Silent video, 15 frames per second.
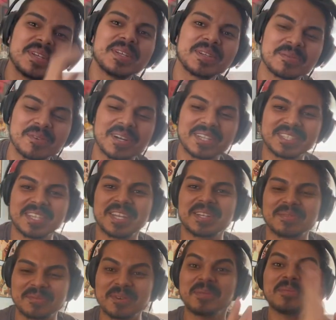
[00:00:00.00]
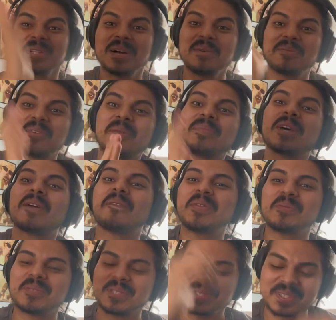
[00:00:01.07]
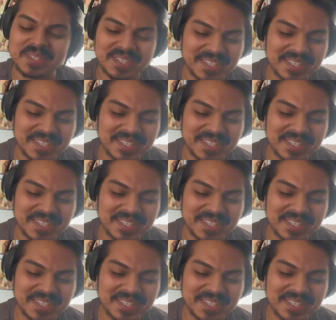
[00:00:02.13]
Roxanne, from Love, from that future.